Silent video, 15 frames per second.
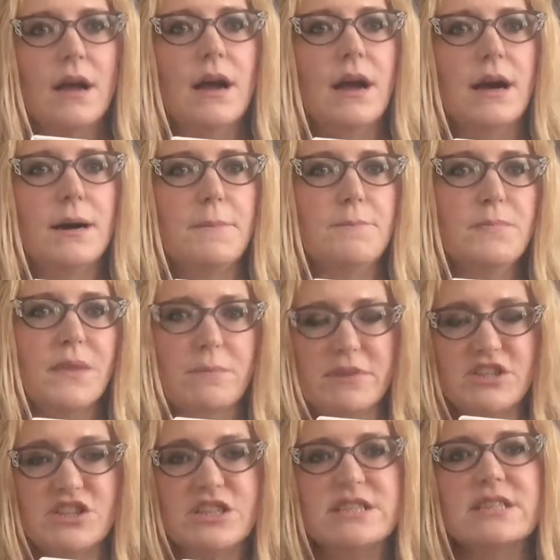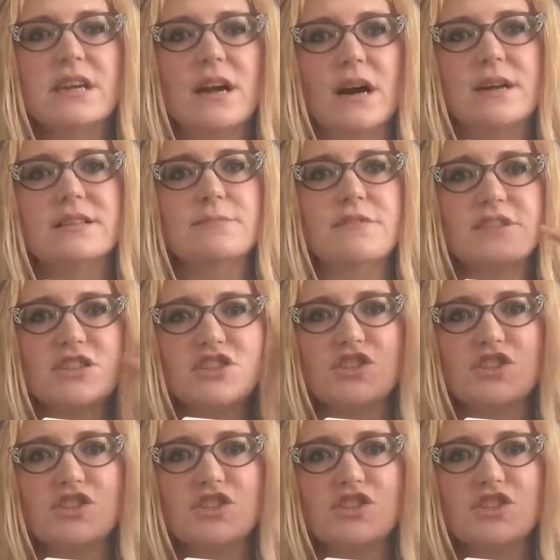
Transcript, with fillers: um, but just the concept of this